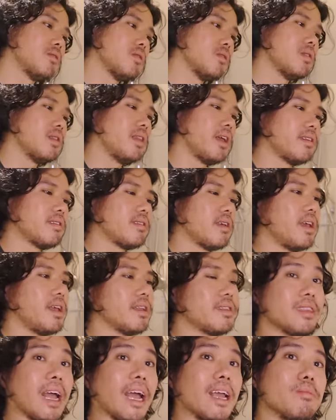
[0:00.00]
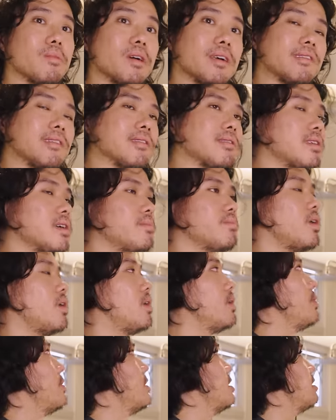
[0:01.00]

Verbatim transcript: So there's a timer system on